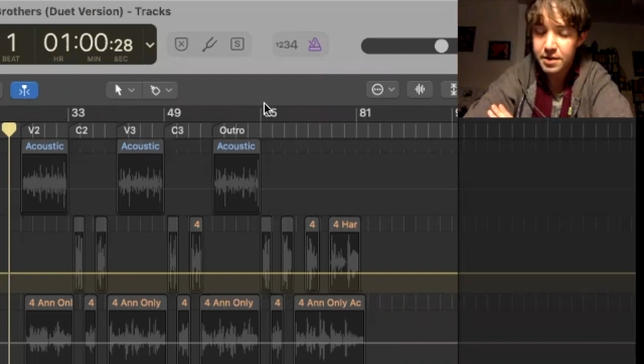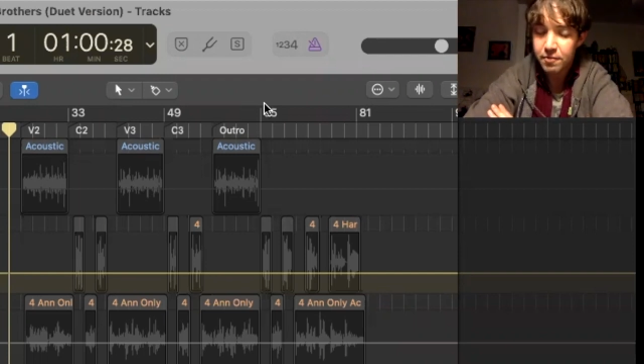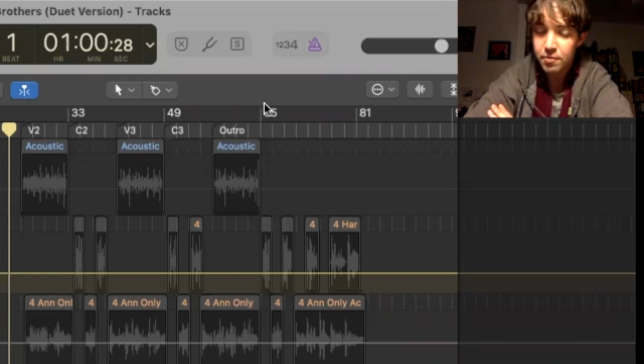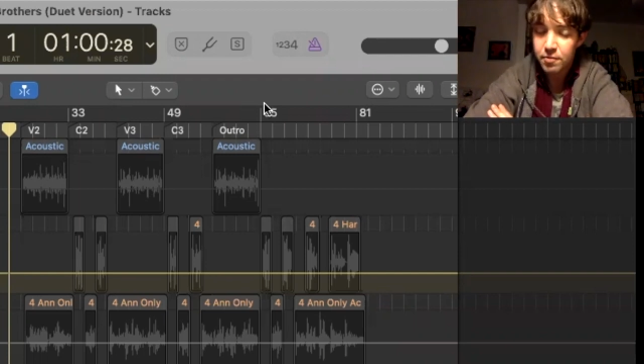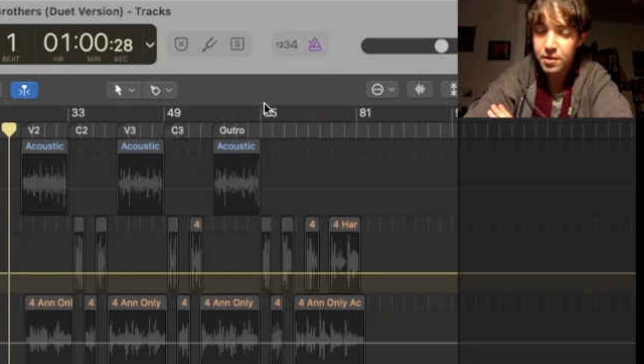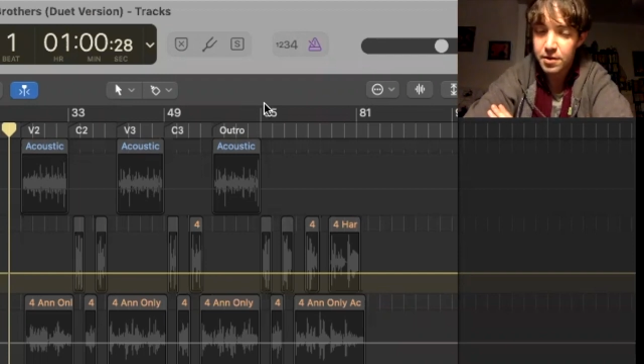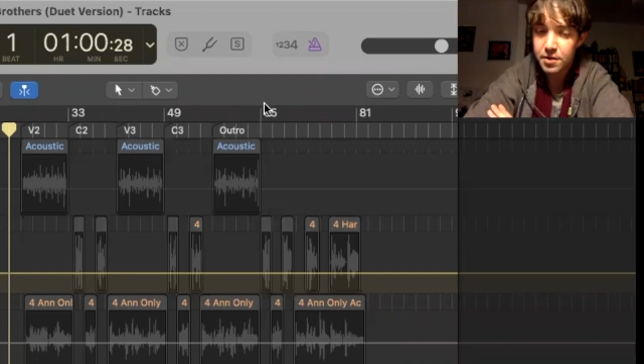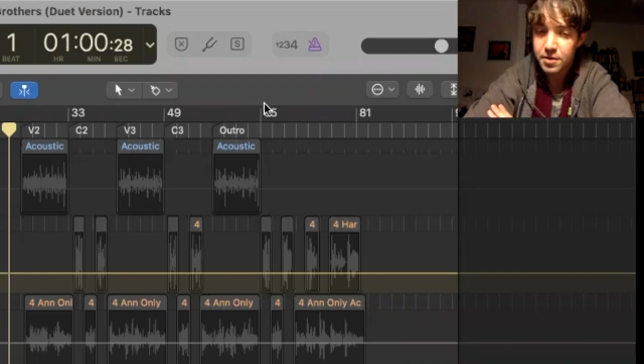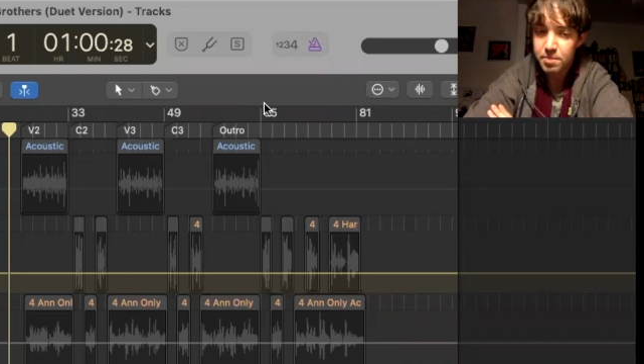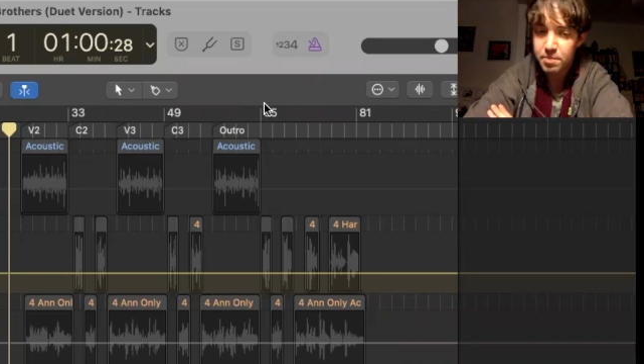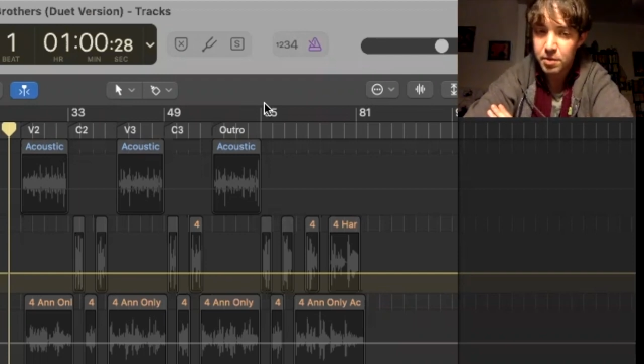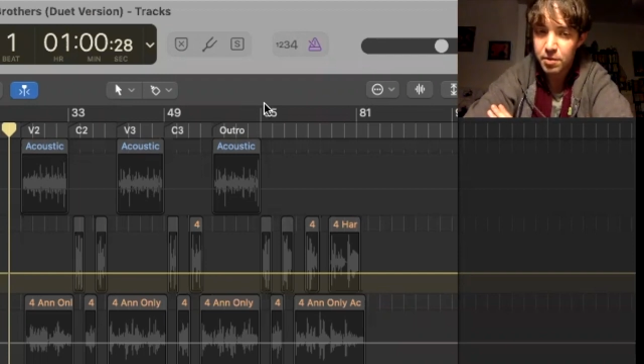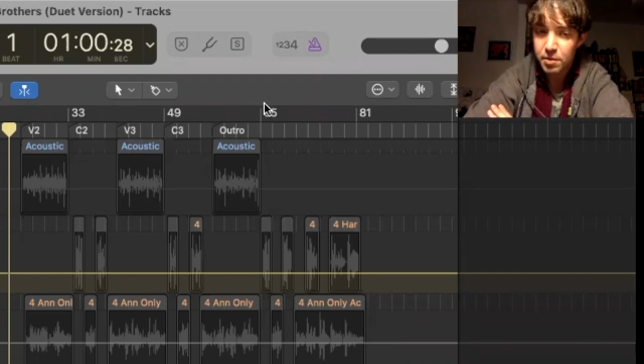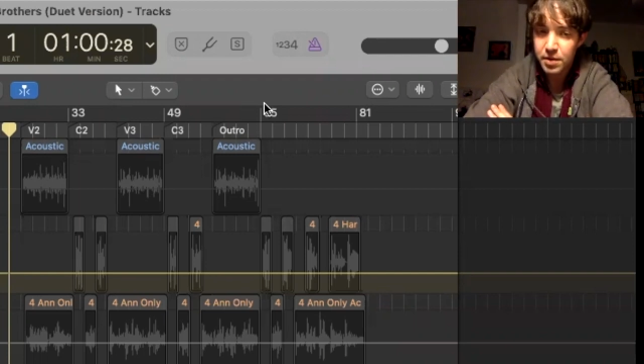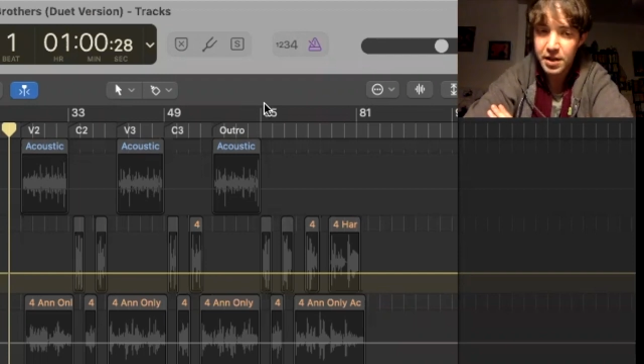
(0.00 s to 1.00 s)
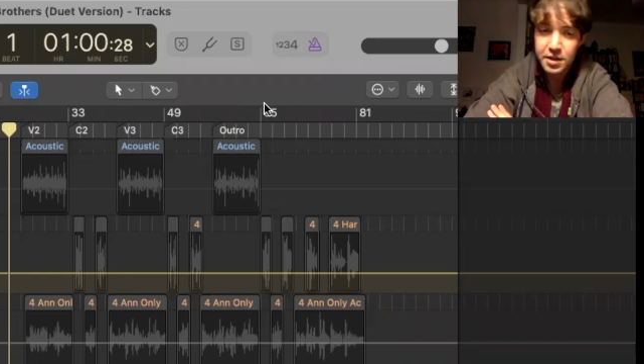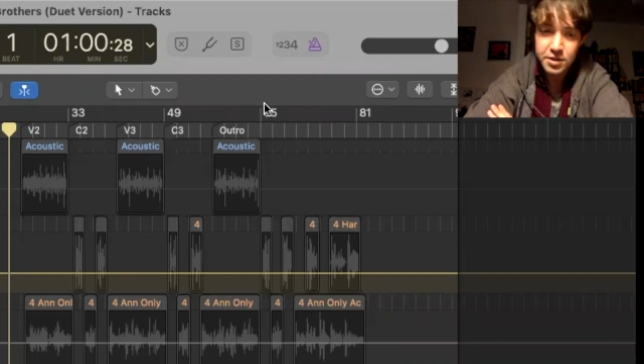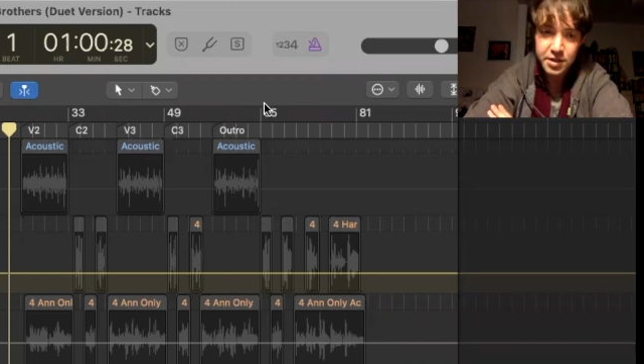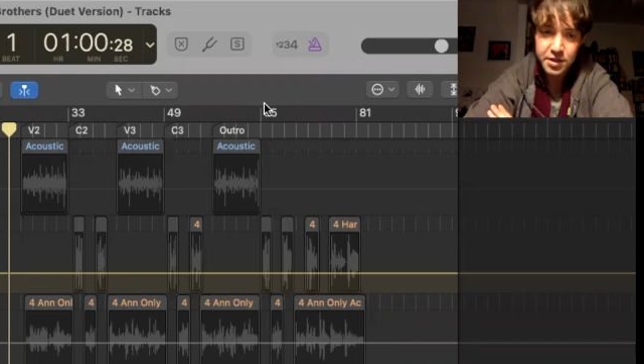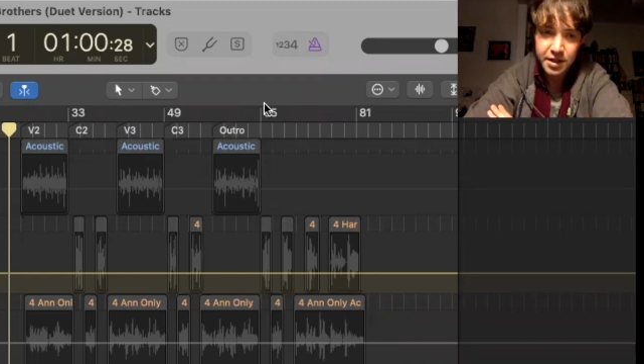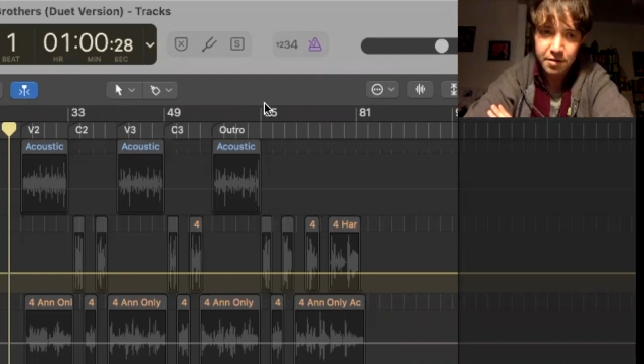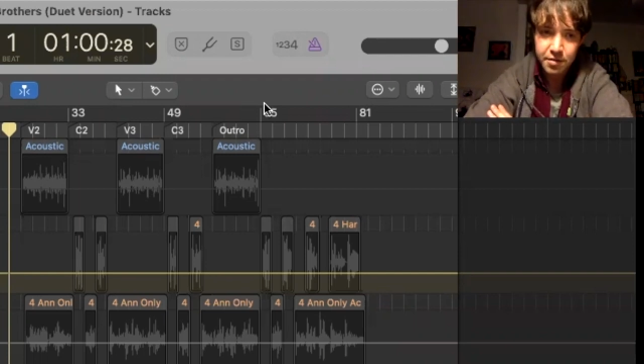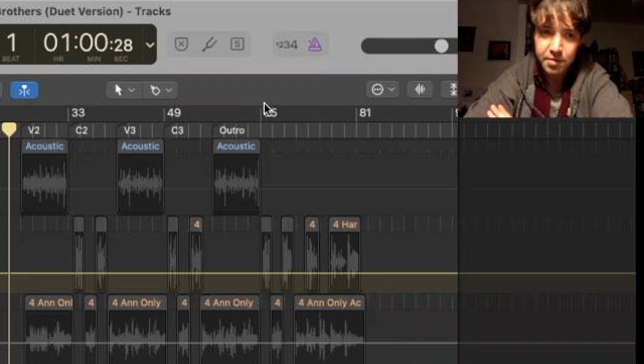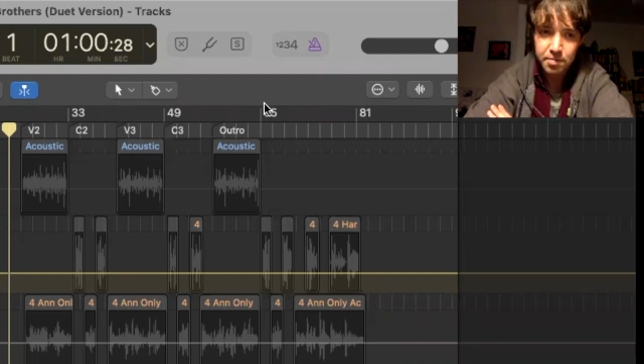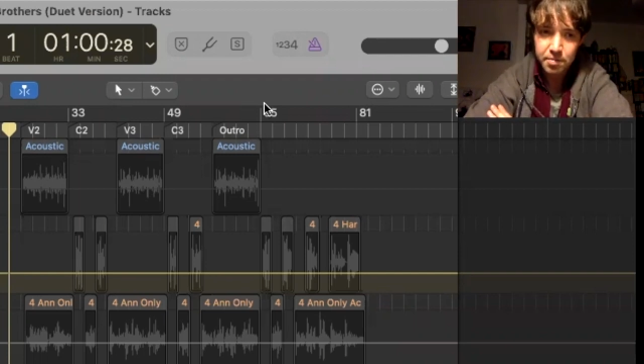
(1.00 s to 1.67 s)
I've worked as both an engineer and a